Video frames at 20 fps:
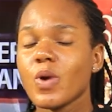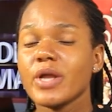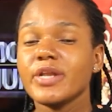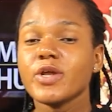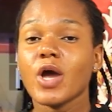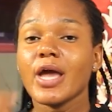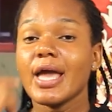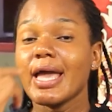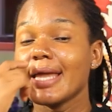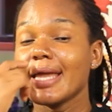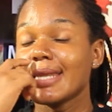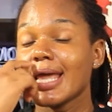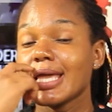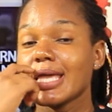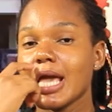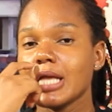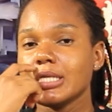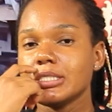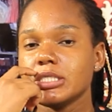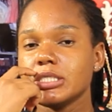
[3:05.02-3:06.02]
when you hear
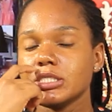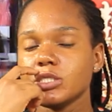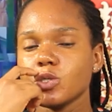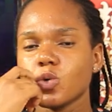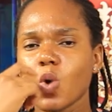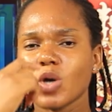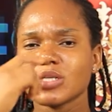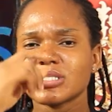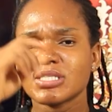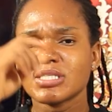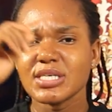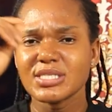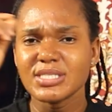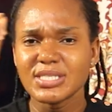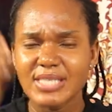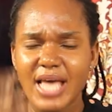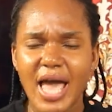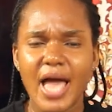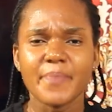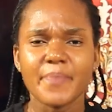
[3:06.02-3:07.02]
the engine, because si
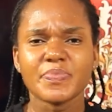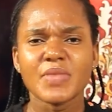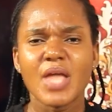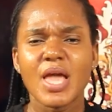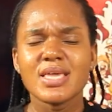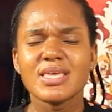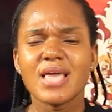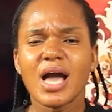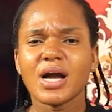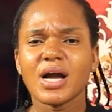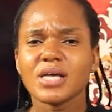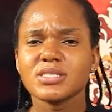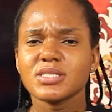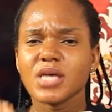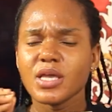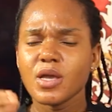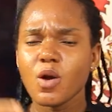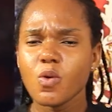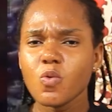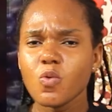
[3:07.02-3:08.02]
said, yaka
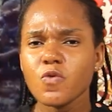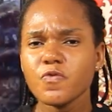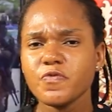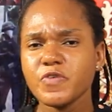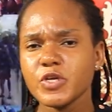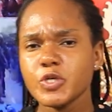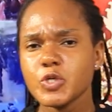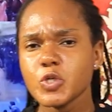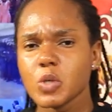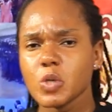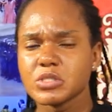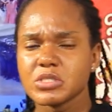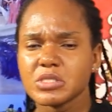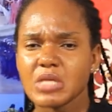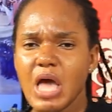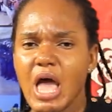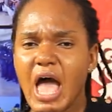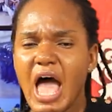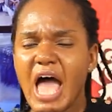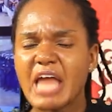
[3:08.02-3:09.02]
say you move videos,
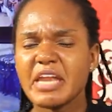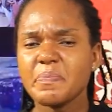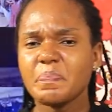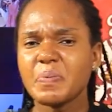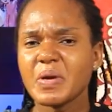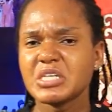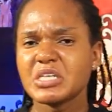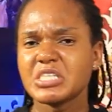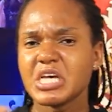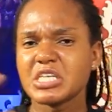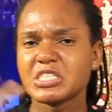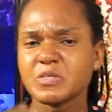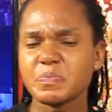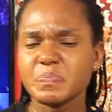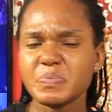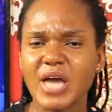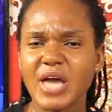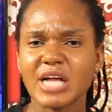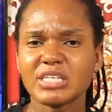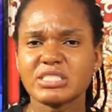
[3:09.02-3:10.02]
any pictures,
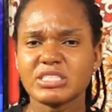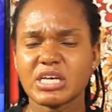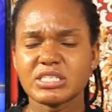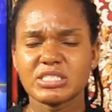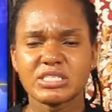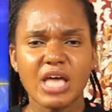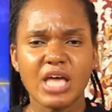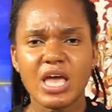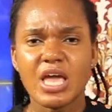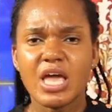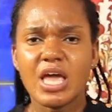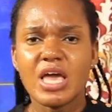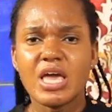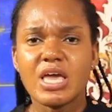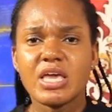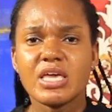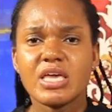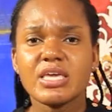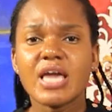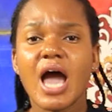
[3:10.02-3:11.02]
be a chesse,
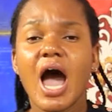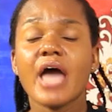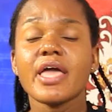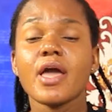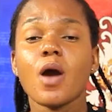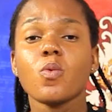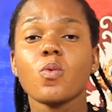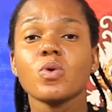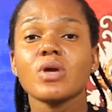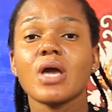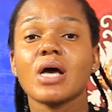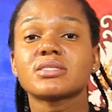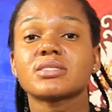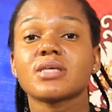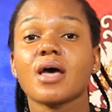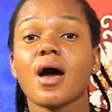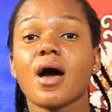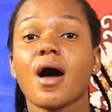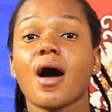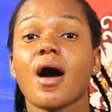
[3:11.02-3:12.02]
ya ye mu ya
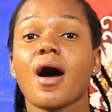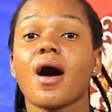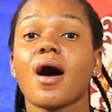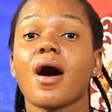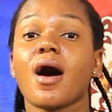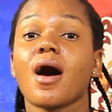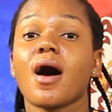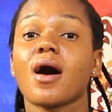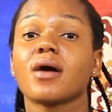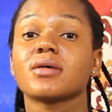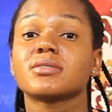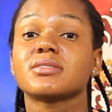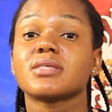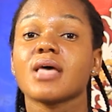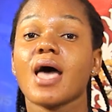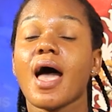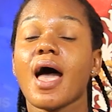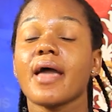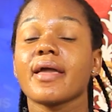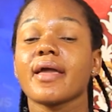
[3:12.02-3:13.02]
say ah,
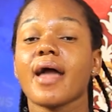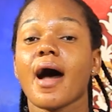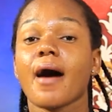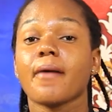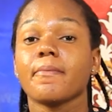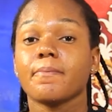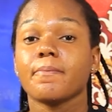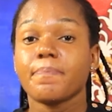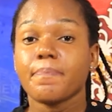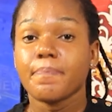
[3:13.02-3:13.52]
say I'm